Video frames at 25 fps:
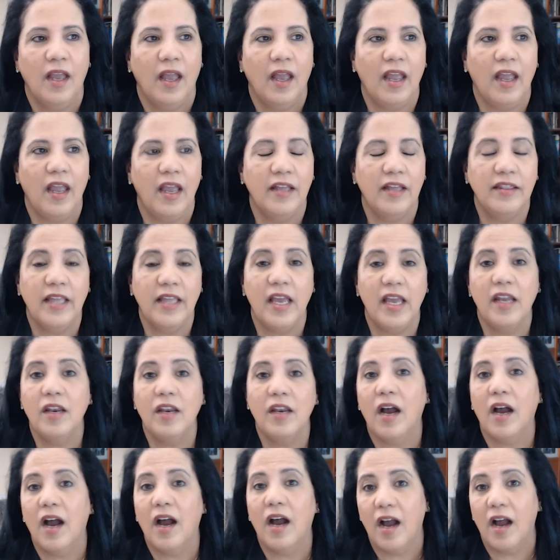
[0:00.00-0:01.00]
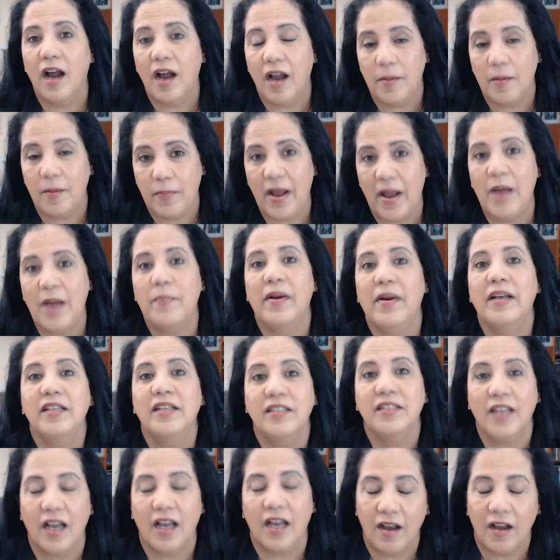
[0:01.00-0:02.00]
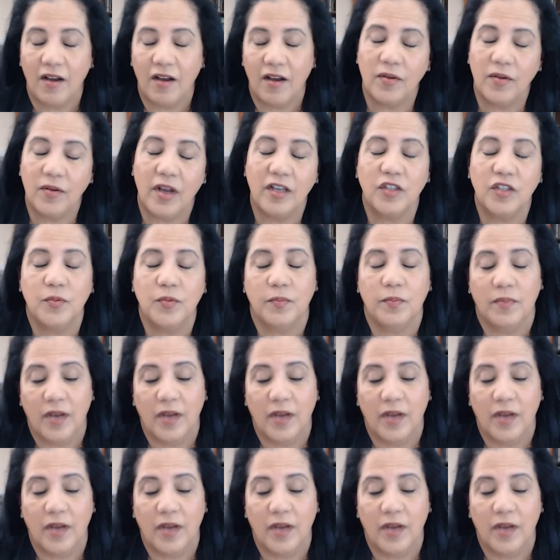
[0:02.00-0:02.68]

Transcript: And then uh, at Popeyes, uh, I,